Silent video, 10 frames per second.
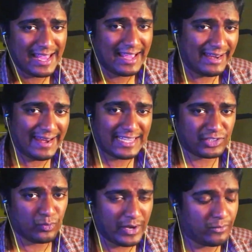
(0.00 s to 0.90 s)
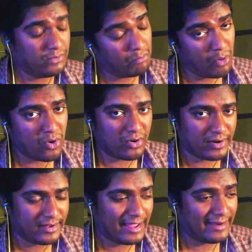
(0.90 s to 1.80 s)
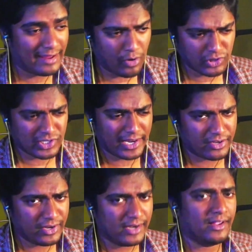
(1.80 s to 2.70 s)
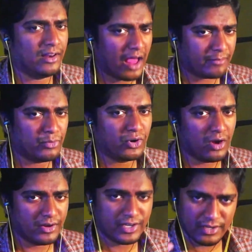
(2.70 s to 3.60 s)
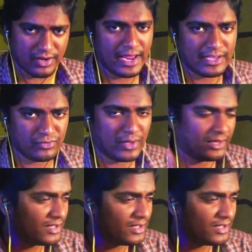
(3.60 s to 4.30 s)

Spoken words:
next week with more, and also like you're getting a lot more content today as well.